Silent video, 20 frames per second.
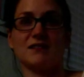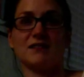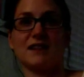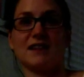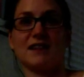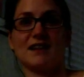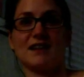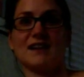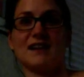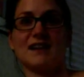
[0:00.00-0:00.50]

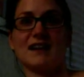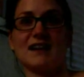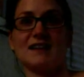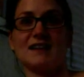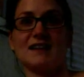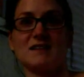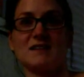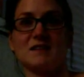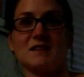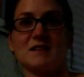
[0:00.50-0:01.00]
that he
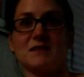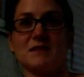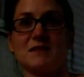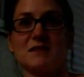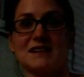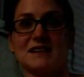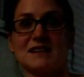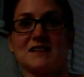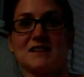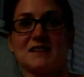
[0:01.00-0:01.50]
canceled and
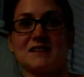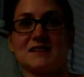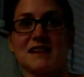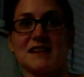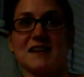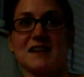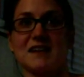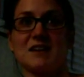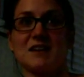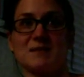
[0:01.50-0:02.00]
rescheduled because I
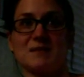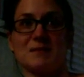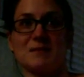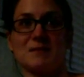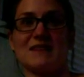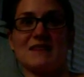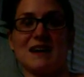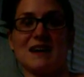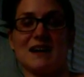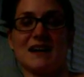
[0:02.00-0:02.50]
couldn't make
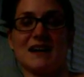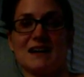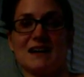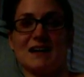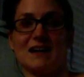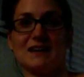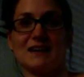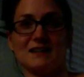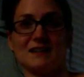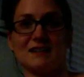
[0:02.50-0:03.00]
it that night
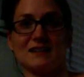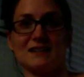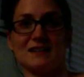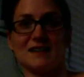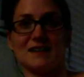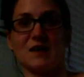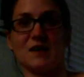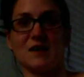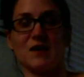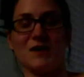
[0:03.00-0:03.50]
either, and I was
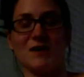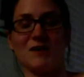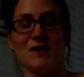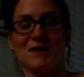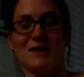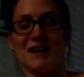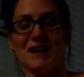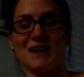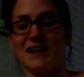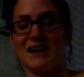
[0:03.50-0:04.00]
like, oh
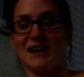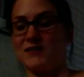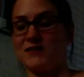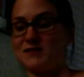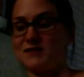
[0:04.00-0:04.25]
man, I would